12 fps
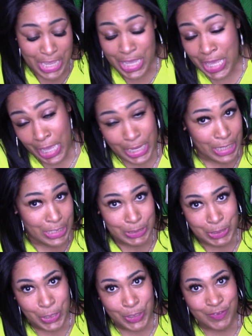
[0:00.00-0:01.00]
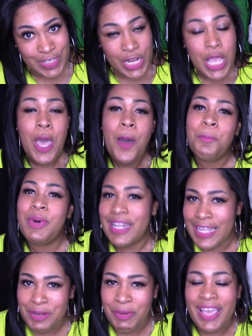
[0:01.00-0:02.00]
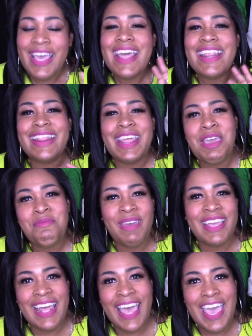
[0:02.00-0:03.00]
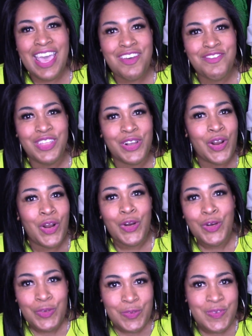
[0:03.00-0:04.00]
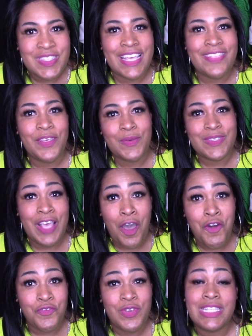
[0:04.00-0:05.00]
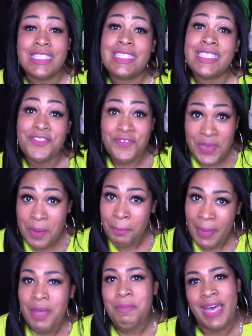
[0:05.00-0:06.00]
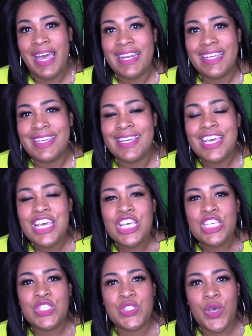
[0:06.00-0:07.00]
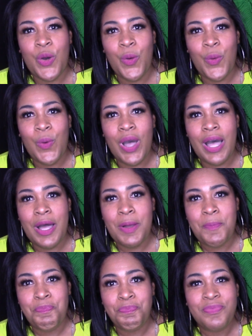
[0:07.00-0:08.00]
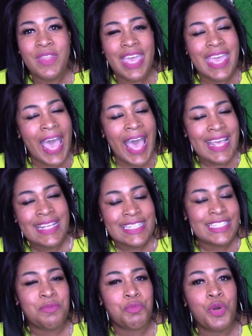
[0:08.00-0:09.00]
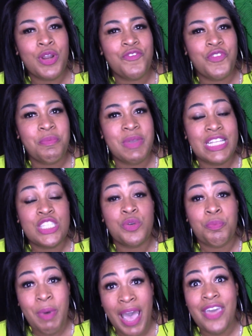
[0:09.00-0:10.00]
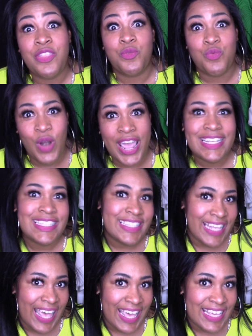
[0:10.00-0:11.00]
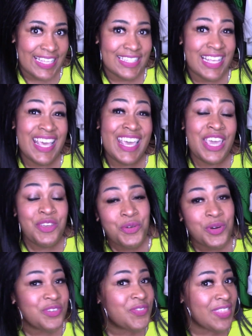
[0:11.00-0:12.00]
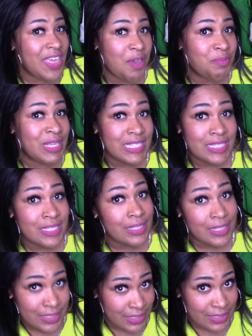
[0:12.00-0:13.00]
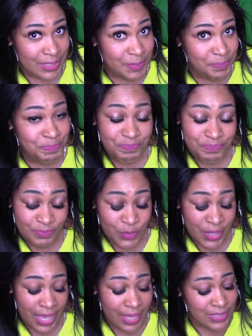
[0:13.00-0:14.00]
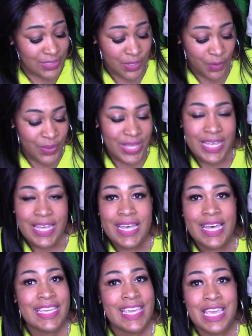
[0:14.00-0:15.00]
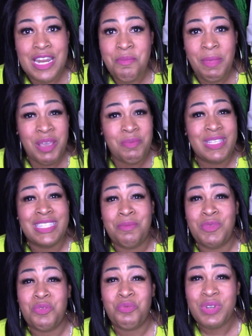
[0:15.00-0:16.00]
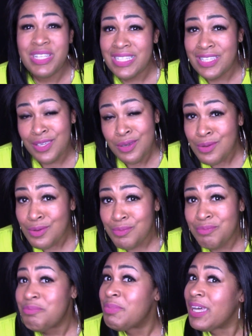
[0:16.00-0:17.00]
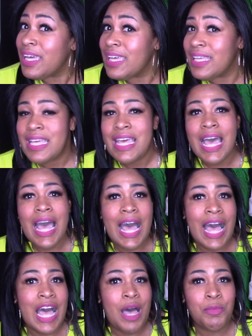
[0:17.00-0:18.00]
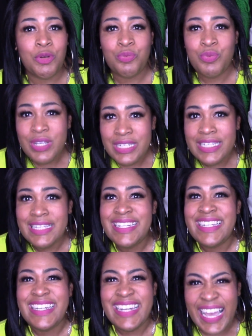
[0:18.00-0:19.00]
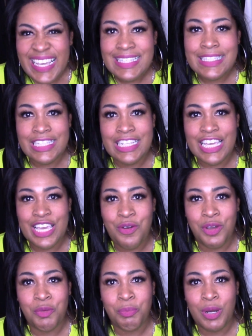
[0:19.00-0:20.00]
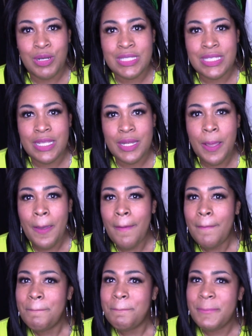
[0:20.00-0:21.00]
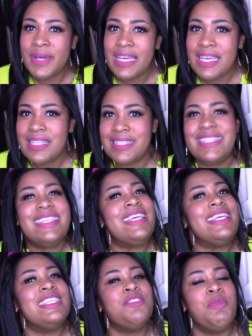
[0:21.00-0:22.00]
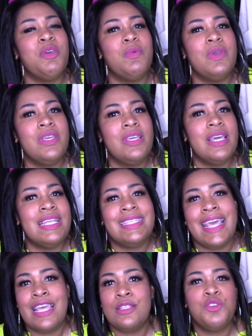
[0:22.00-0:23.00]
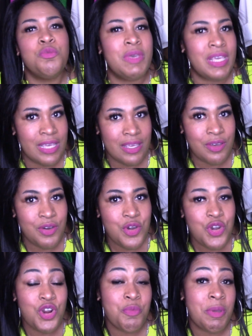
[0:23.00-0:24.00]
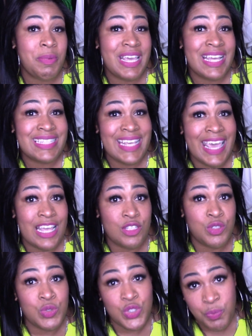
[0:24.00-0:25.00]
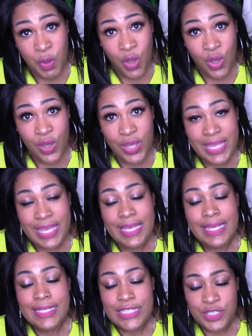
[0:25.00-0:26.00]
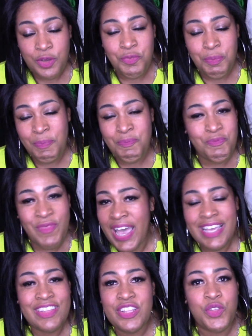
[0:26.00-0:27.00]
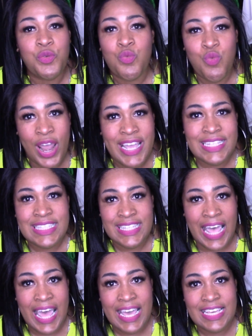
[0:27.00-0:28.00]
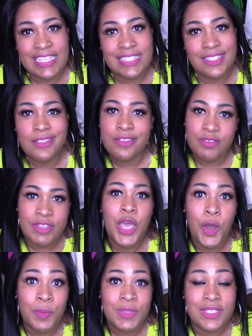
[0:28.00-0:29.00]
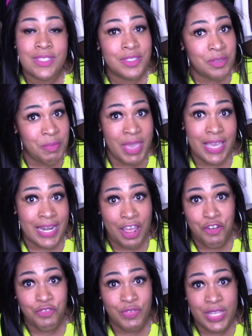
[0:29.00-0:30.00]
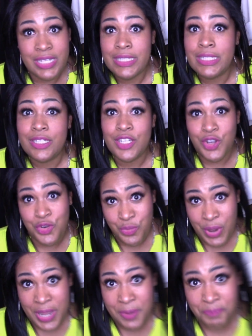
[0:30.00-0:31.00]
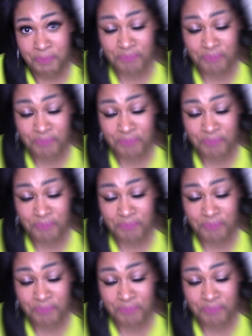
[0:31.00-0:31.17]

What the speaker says: I got these curves, honey. But anyway, they may not have the curves in those outfits to fit my body. So it's important for me to buy the right size in order for that piece to look good. Okay, so again, it might be something really cute, but a really nice looking on a person, but it's maybe a tad too big or maybe a tad too small. So finding the right size helps to make an outfit look great.